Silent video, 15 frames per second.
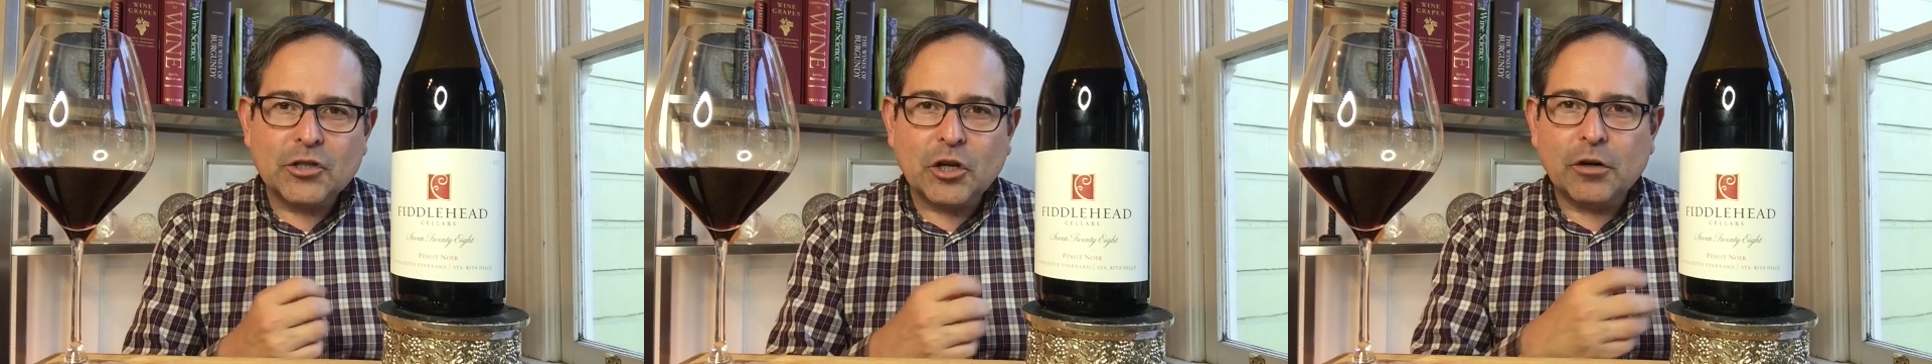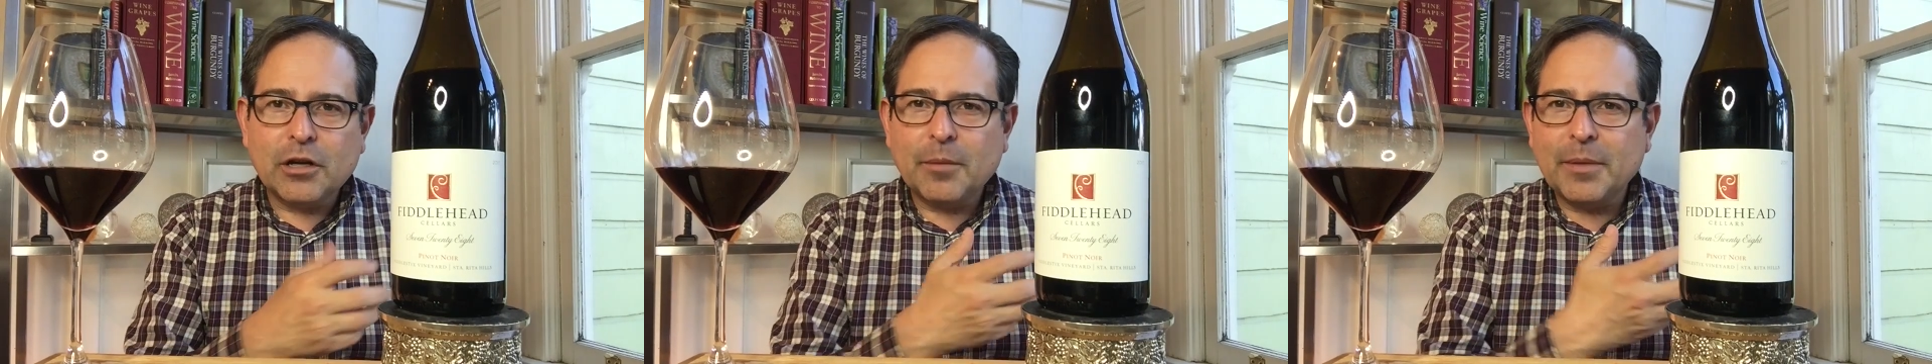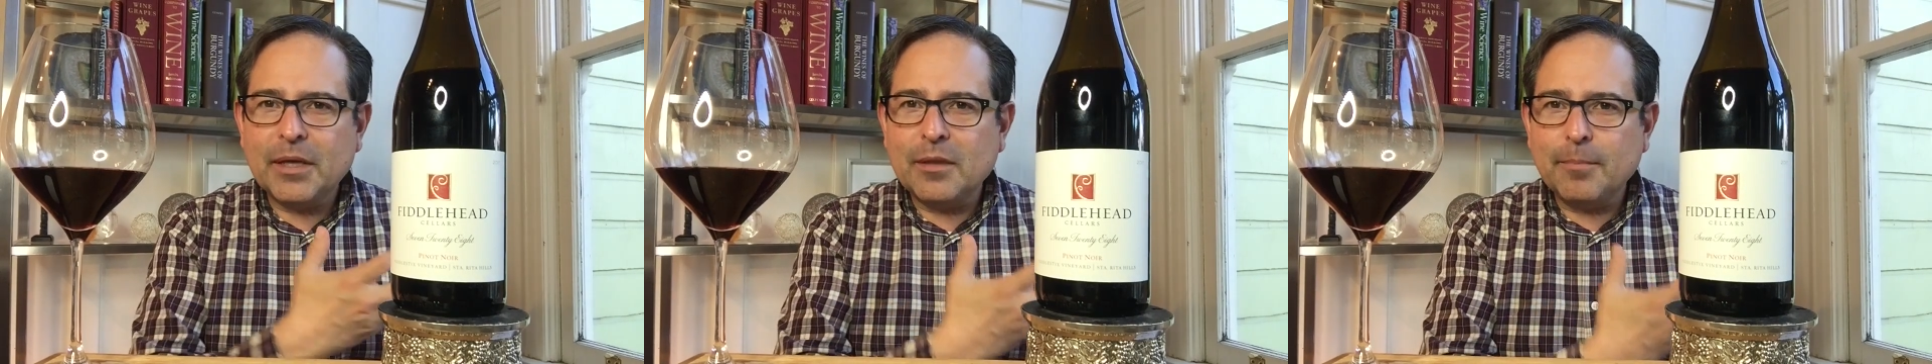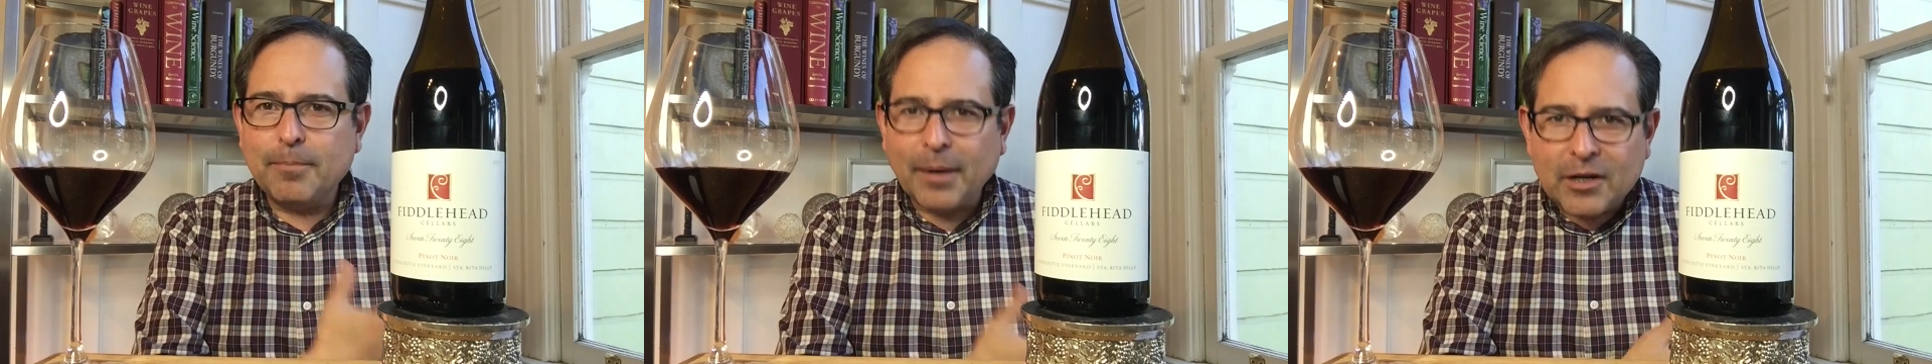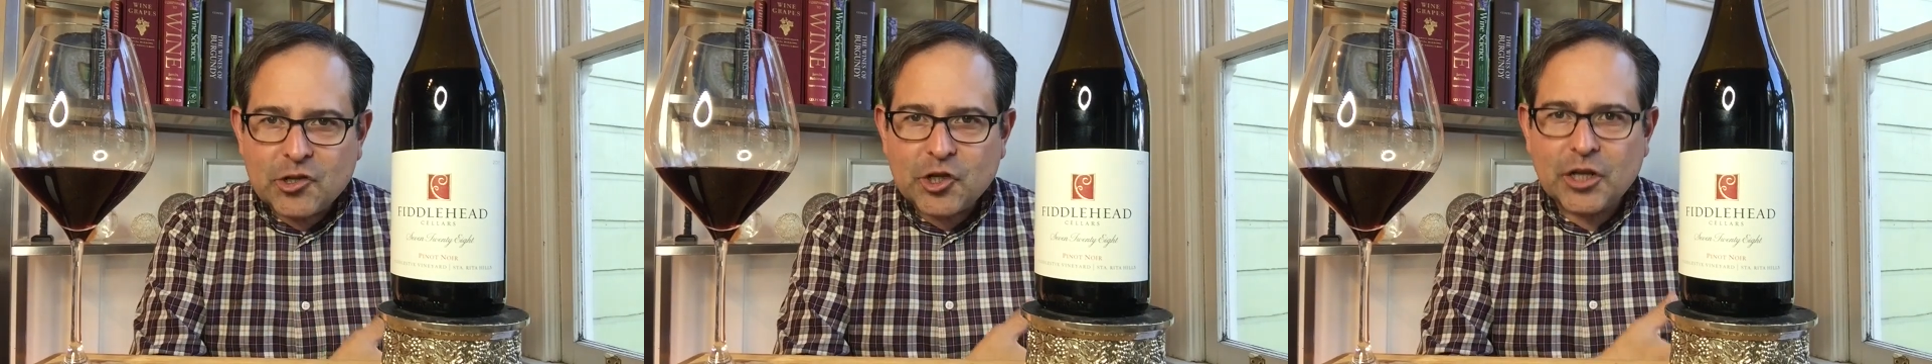So it could be the
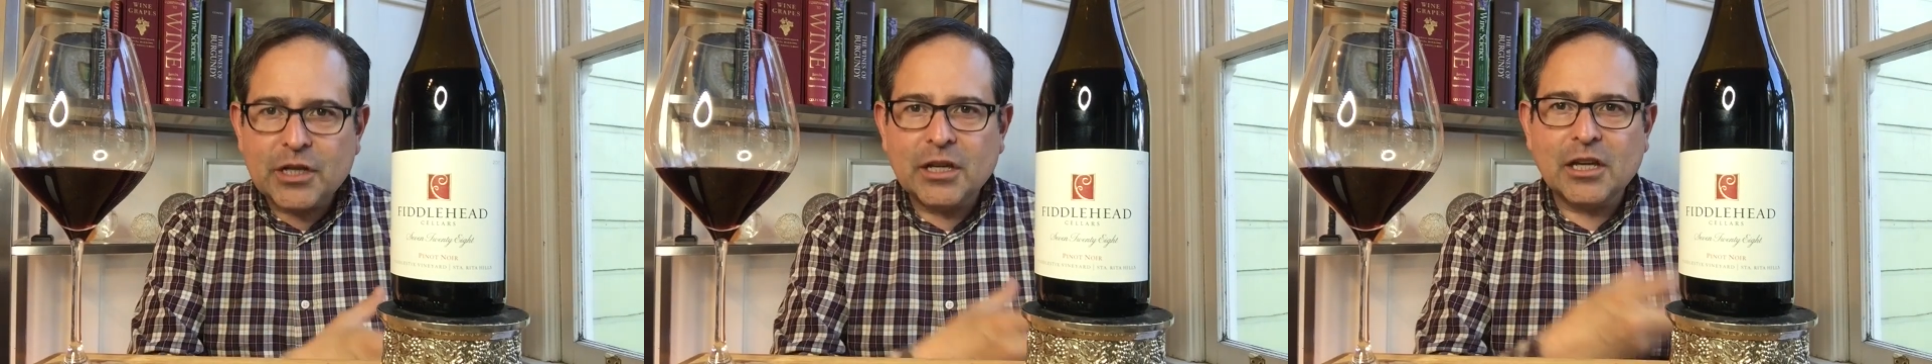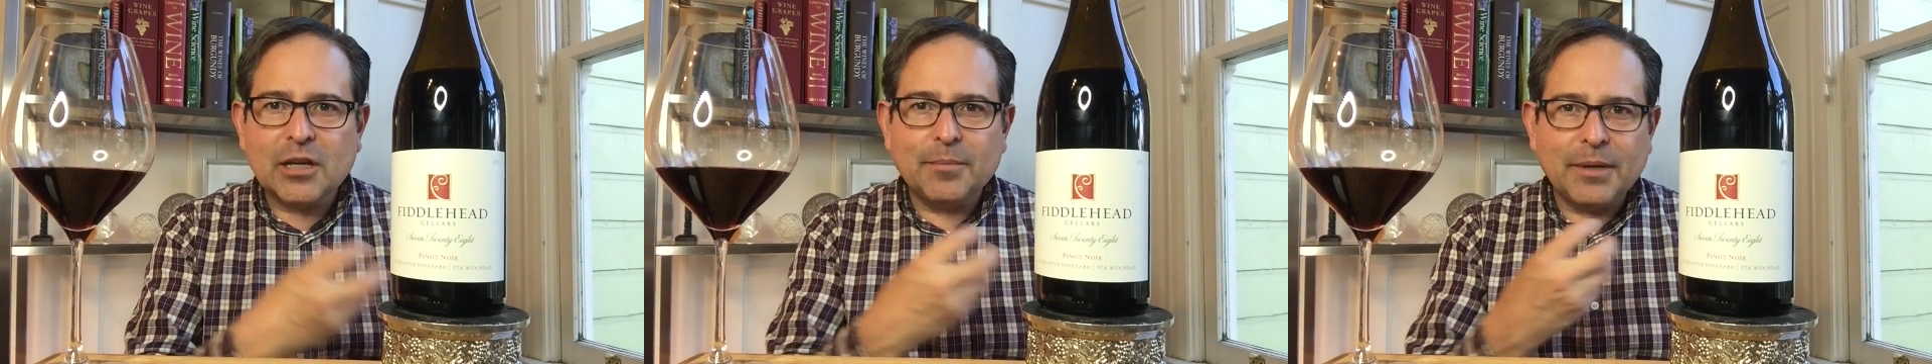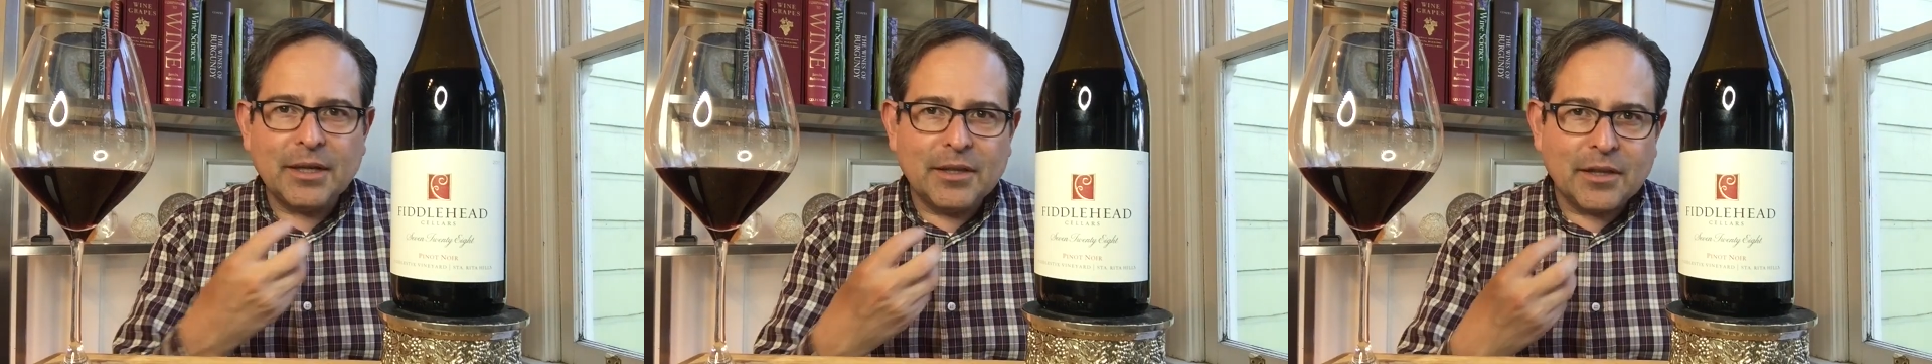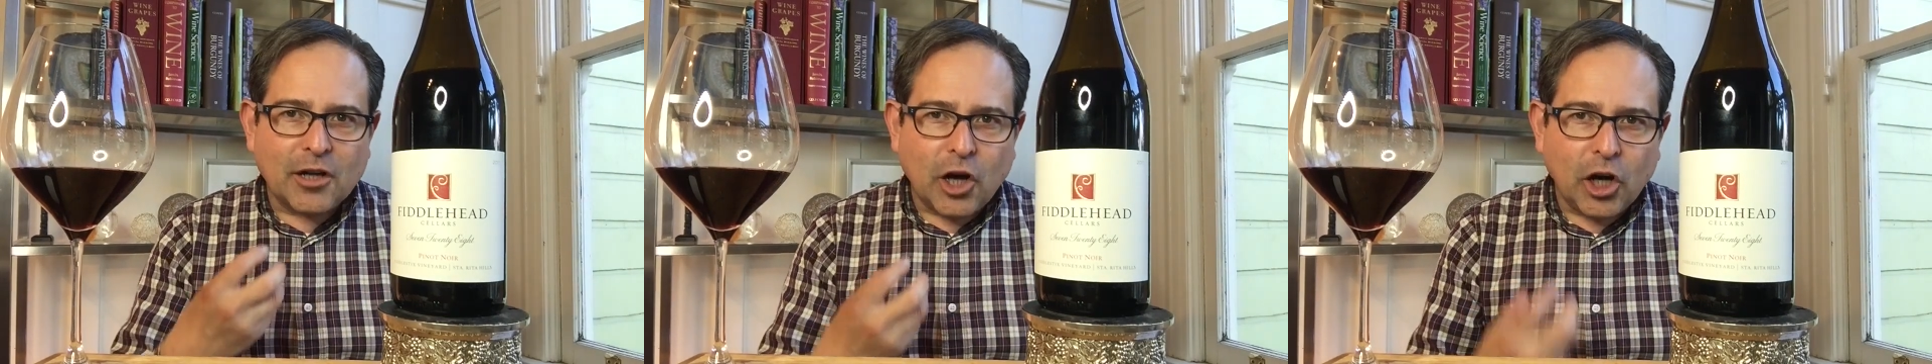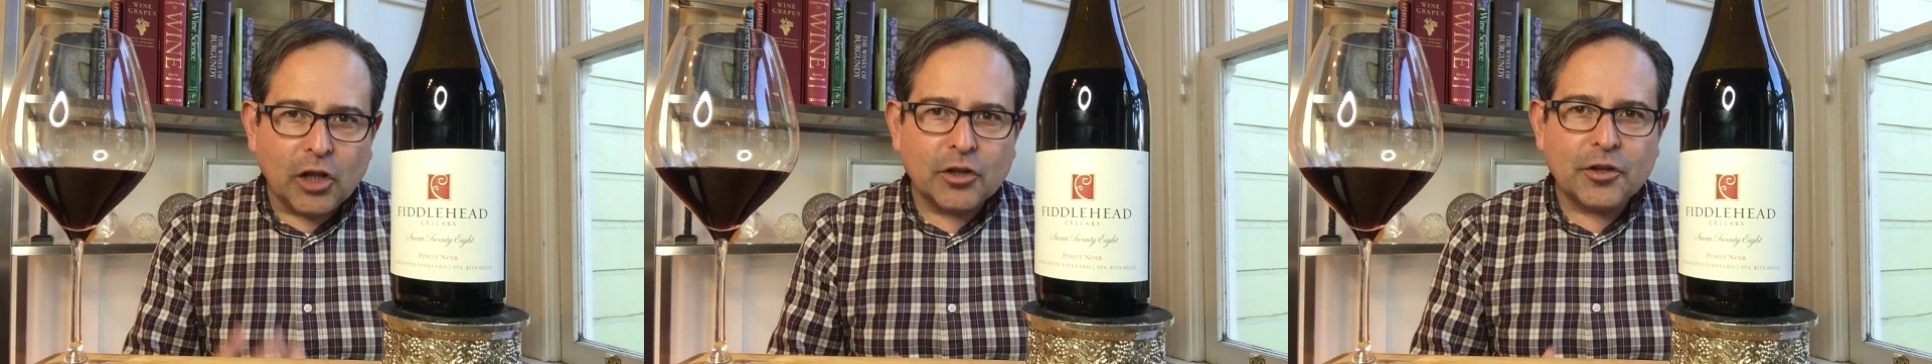bunching, it could be the
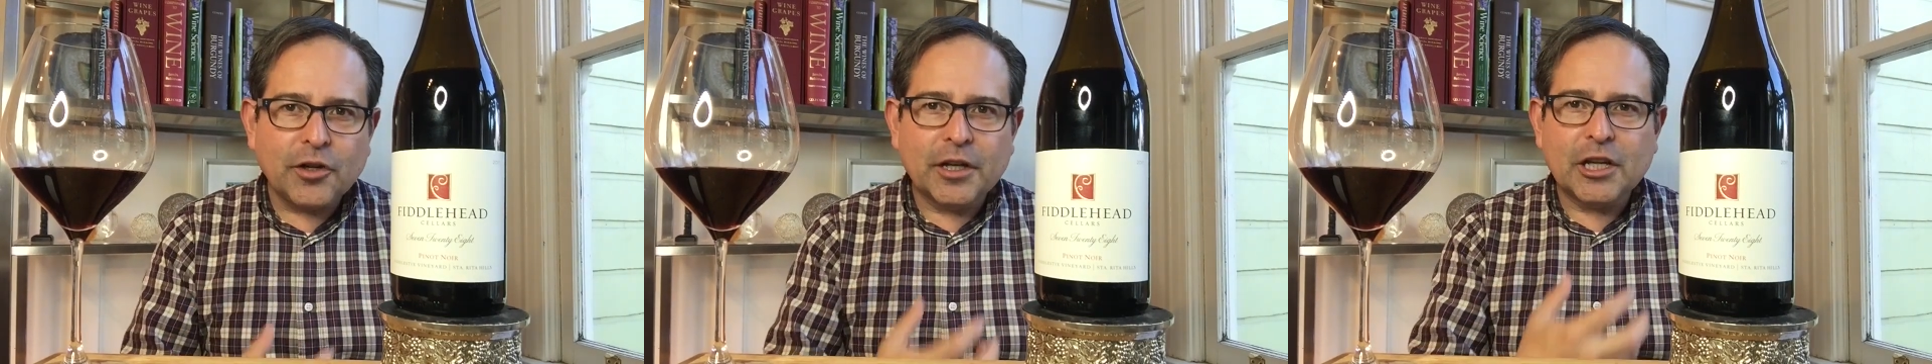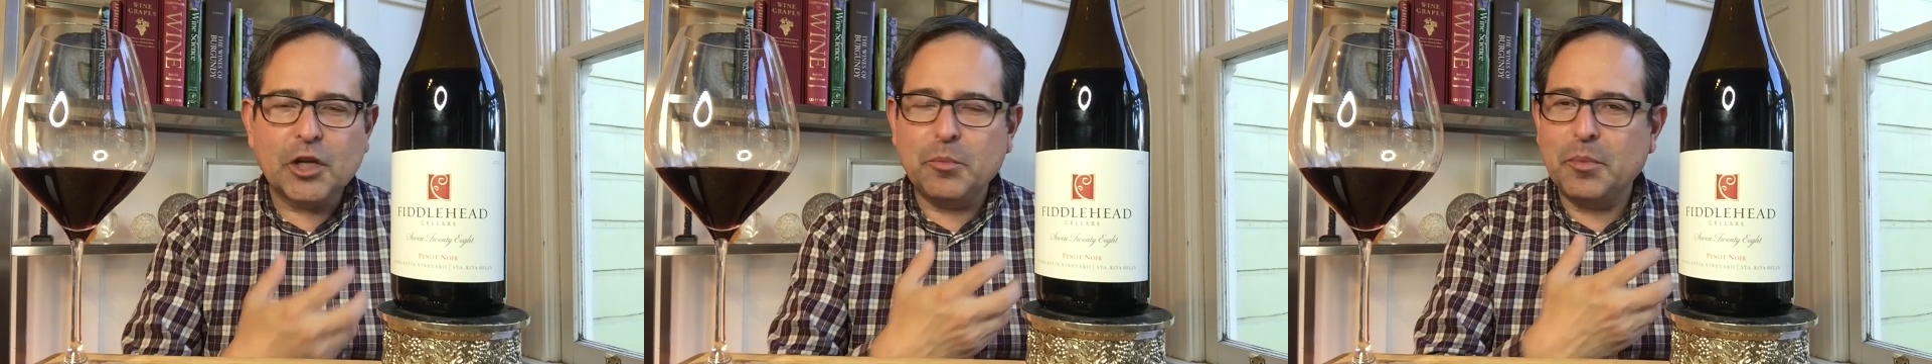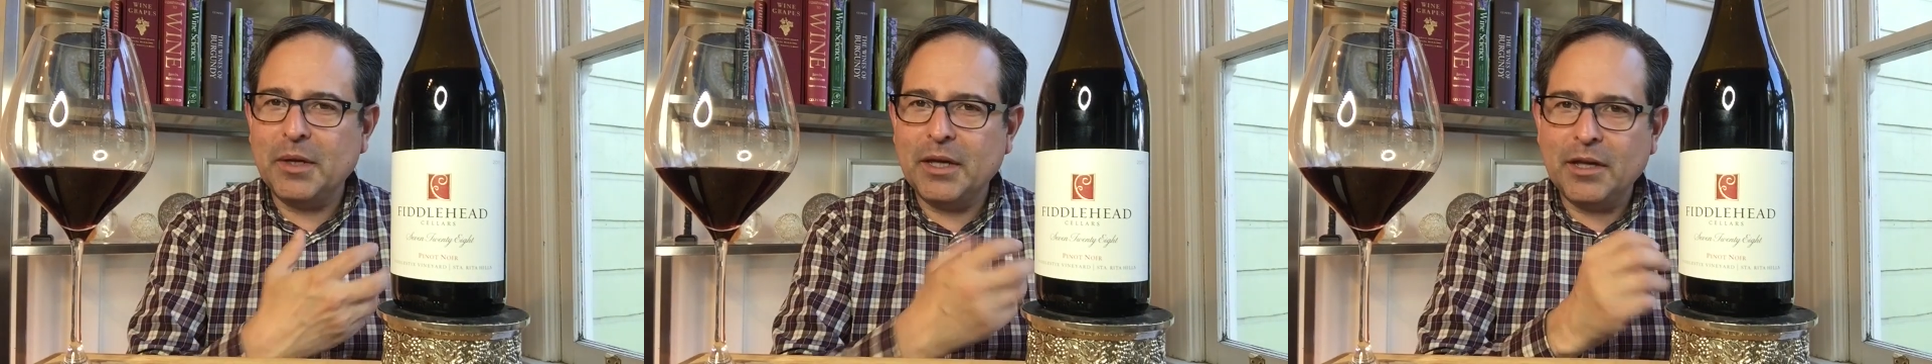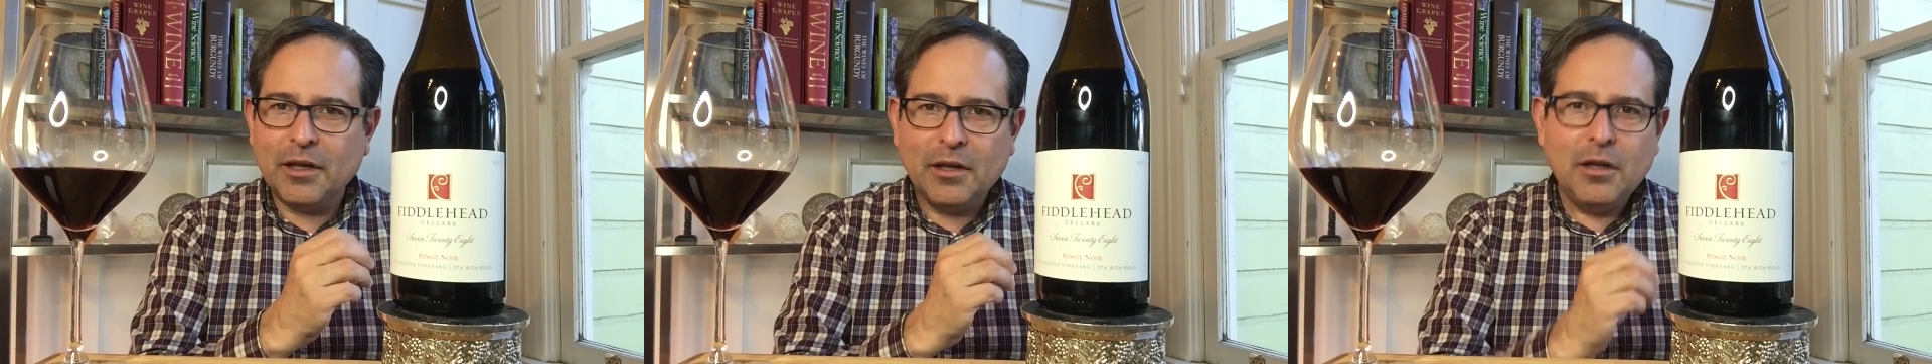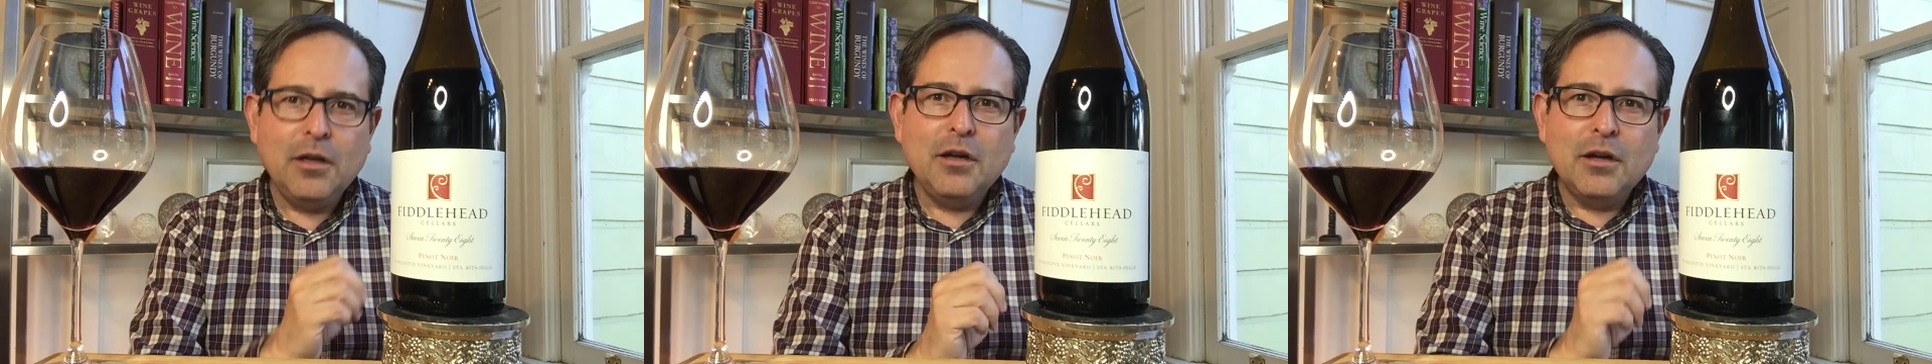color, it could be